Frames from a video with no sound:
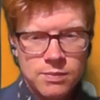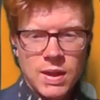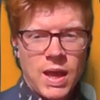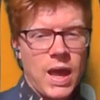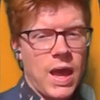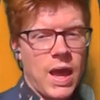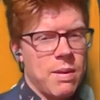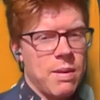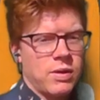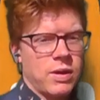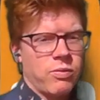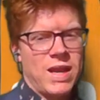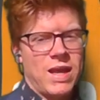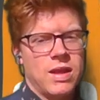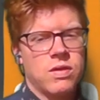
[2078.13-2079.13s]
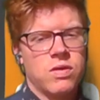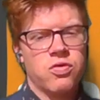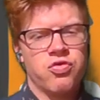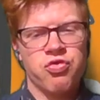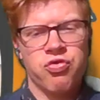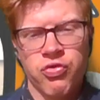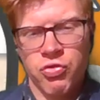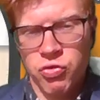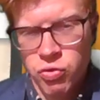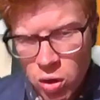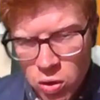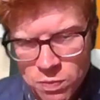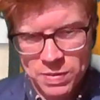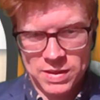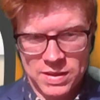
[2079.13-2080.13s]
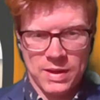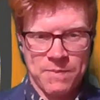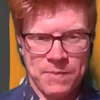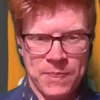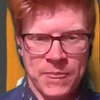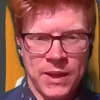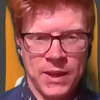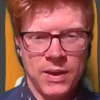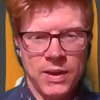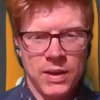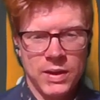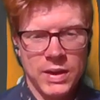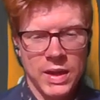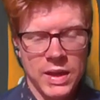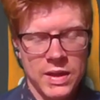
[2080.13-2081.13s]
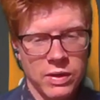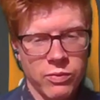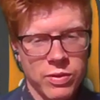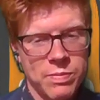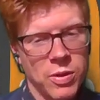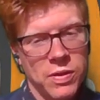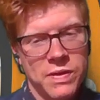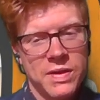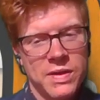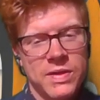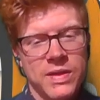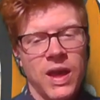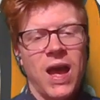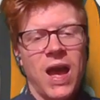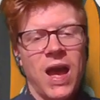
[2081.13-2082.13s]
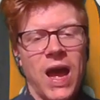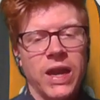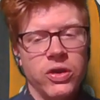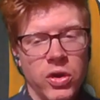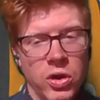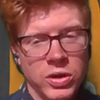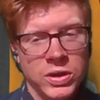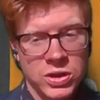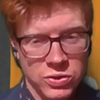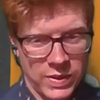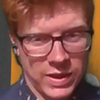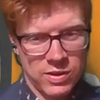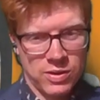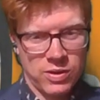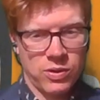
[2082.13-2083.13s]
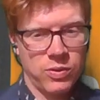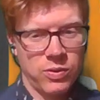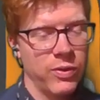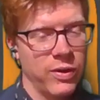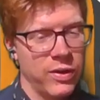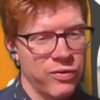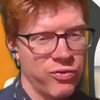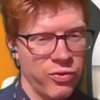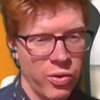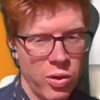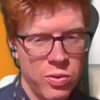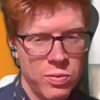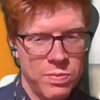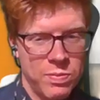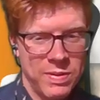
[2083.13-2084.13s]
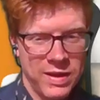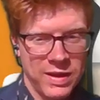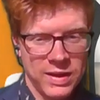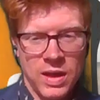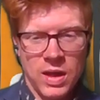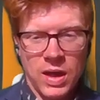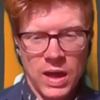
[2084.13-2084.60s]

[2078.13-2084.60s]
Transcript: Absolutely right, it's tropism. Nastic responses are non-directional, whereas tropic